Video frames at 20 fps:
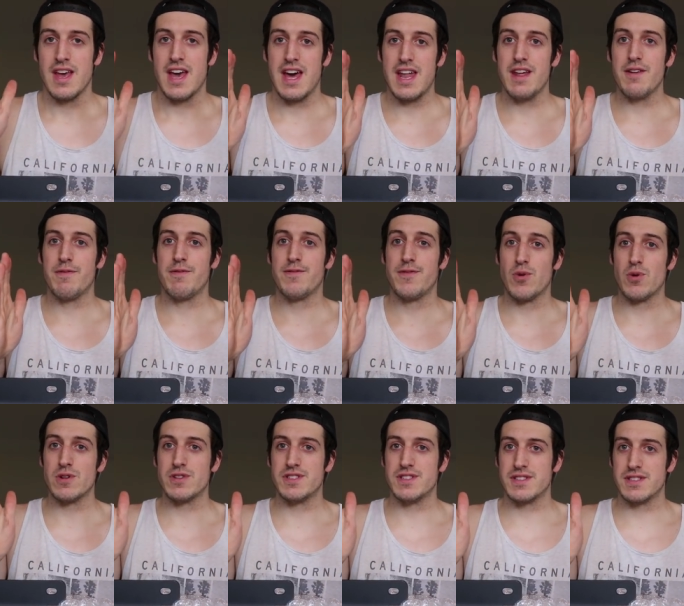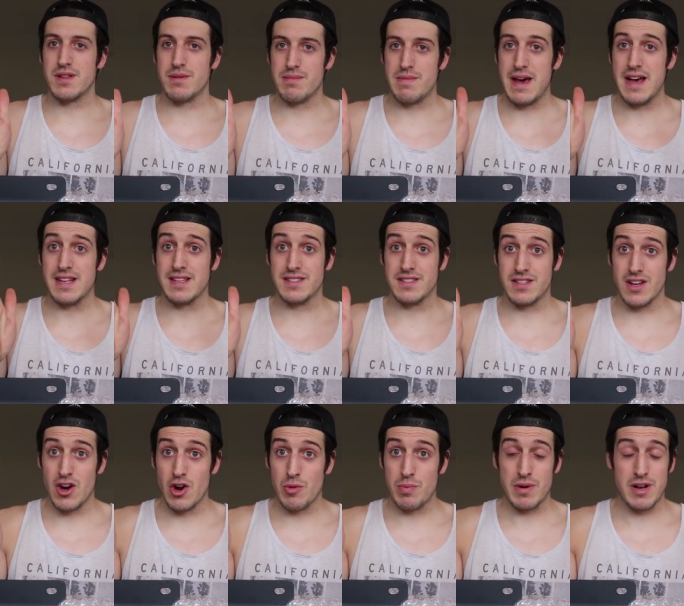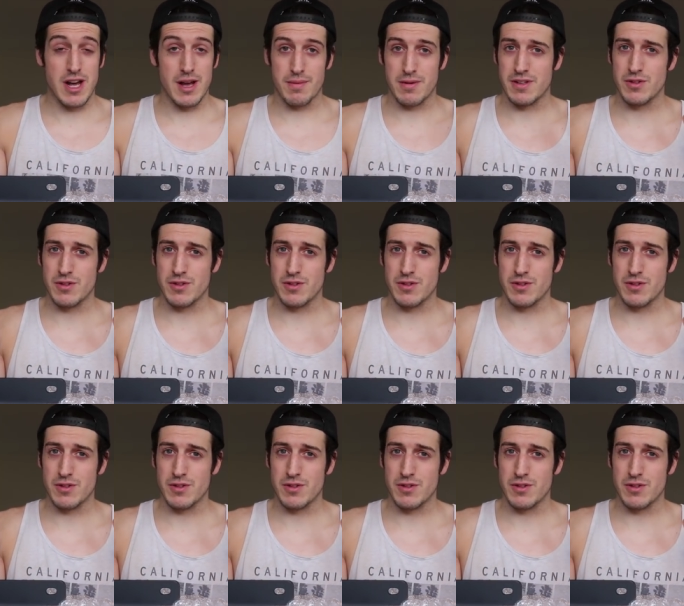and it forces the beds to open up